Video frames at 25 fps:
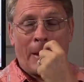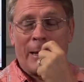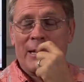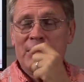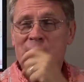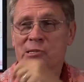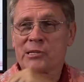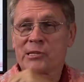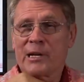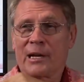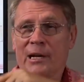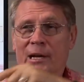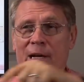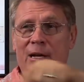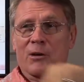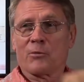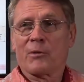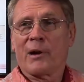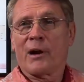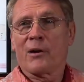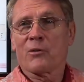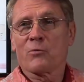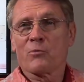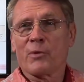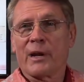He's sailing
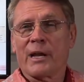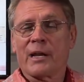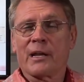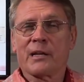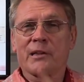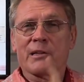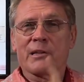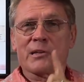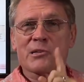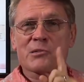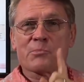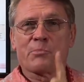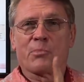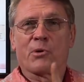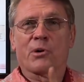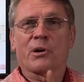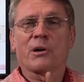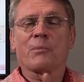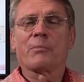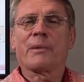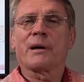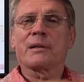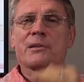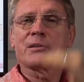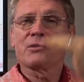around reading this book
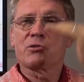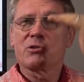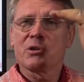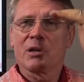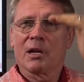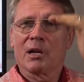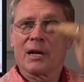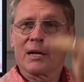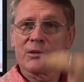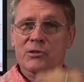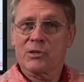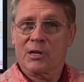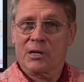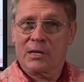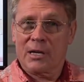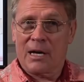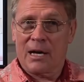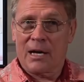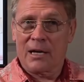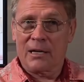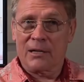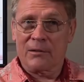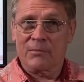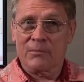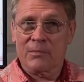about the geologic
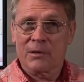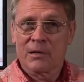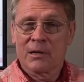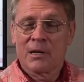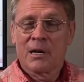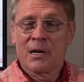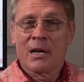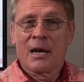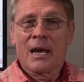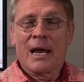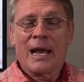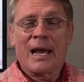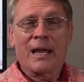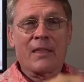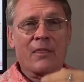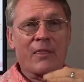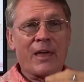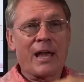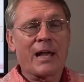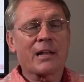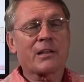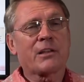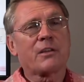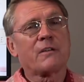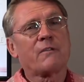column and
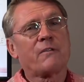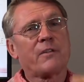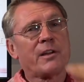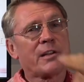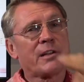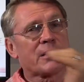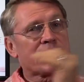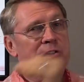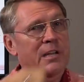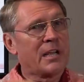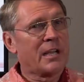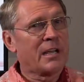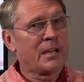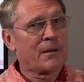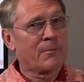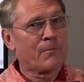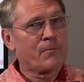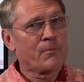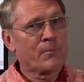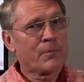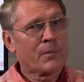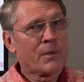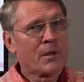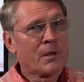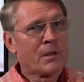that convinced
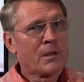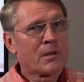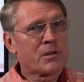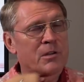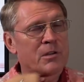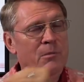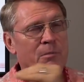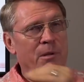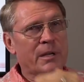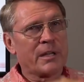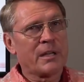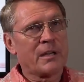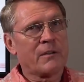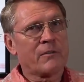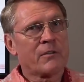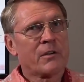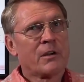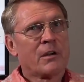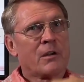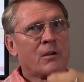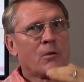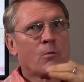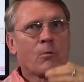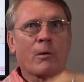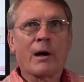him to believe,
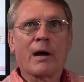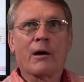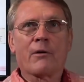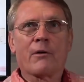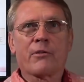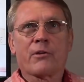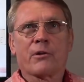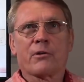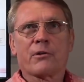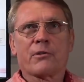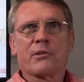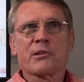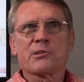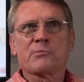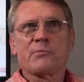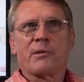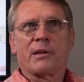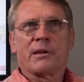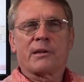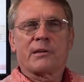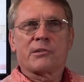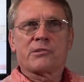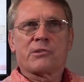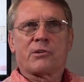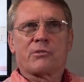wow, the earth is
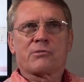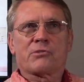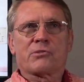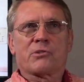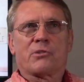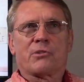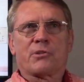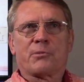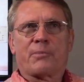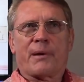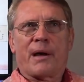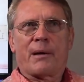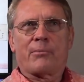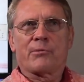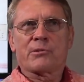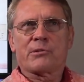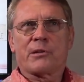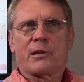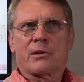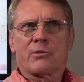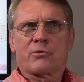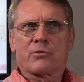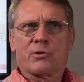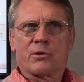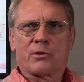millions of years old, the Bible's
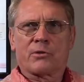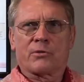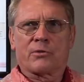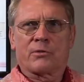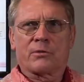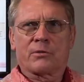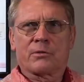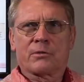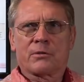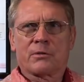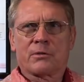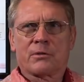not true.